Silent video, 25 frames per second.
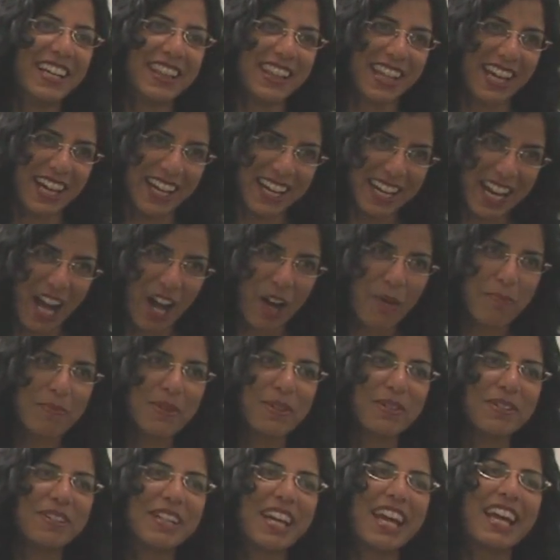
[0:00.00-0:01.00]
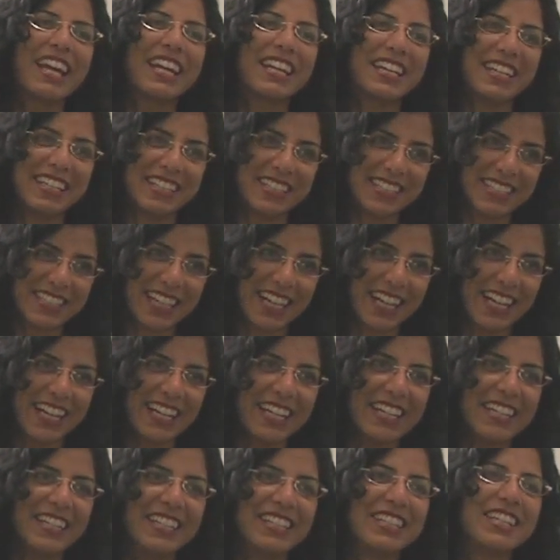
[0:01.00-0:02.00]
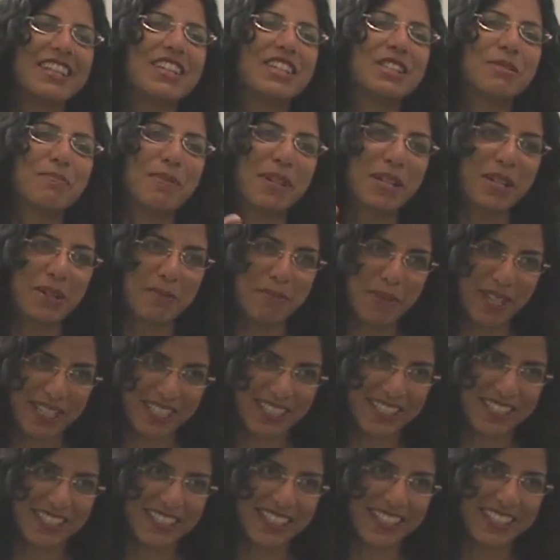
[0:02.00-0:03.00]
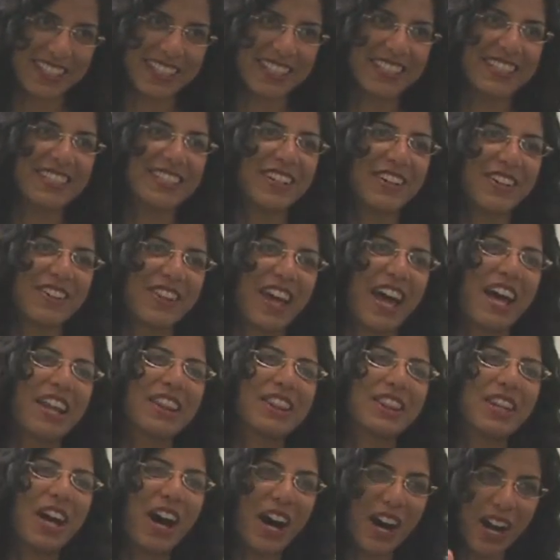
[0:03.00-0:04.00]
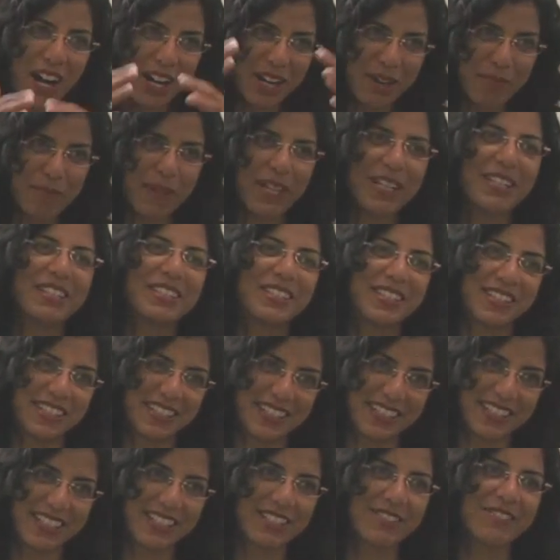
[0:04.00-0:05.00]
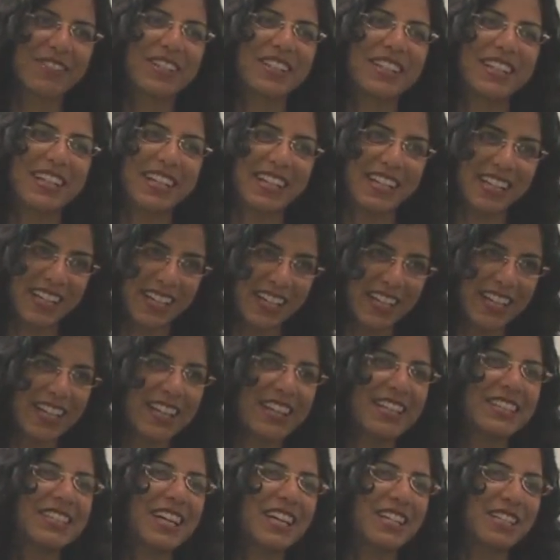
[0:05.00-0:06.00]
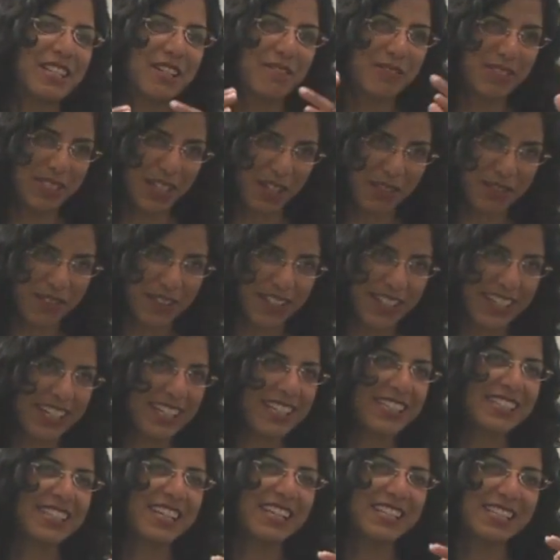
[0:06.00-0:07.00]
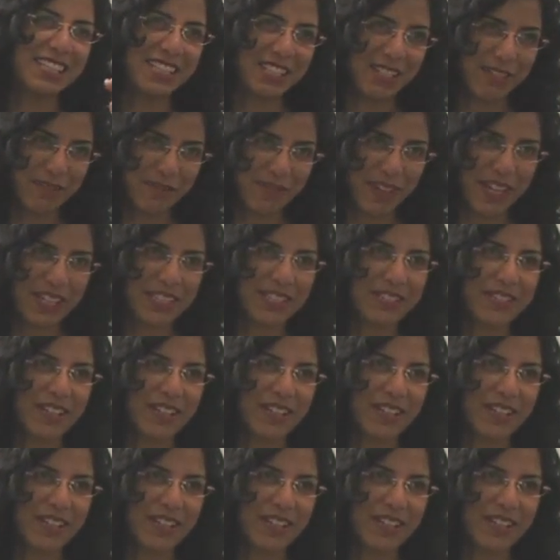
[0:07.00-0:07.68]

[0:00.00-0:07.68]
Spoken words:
that help you gain insight into this bigger picture. So that long picture is really this idea of self-organization and phase